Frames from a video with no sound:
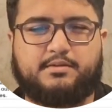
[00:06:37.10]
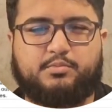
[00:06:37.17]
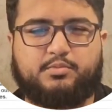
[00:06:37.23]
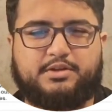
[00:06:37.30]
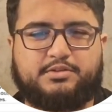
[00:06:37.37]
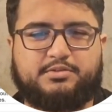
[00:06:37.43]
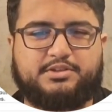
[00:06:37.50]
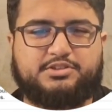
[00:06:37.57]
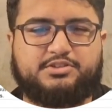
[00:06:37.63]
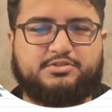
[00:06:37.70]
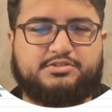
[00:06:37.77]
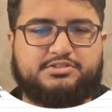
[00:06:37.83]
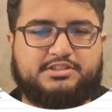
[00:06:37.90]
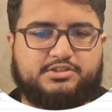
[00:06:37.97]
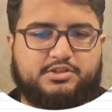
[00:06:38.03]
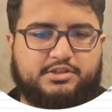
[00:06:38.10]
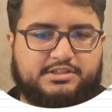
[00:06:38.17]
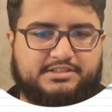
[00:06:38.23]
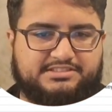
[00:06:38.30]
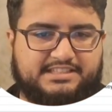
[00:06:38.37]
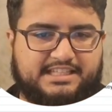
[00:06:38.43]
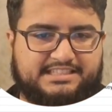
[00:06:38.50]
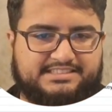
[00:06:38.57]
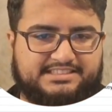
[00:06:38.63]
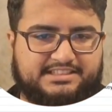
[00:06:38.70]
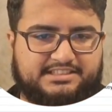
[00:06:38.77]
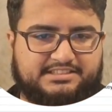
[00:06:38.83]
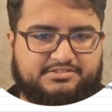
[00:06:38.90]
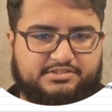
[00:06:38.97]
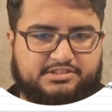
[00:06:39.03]
we will use the $sign
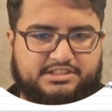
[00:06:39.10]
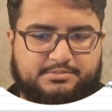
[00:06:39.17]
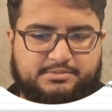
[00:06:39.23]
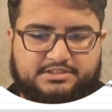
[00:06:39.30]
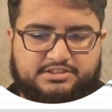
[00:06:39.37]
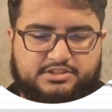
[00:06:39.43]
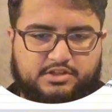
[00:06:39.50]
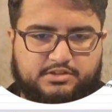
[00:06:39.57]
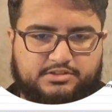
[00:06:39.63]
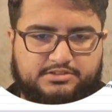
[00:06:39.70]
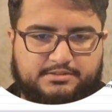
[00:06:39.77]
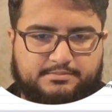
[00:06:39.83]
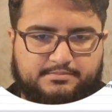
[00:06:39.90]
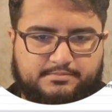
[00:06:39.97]
here to keep it locked.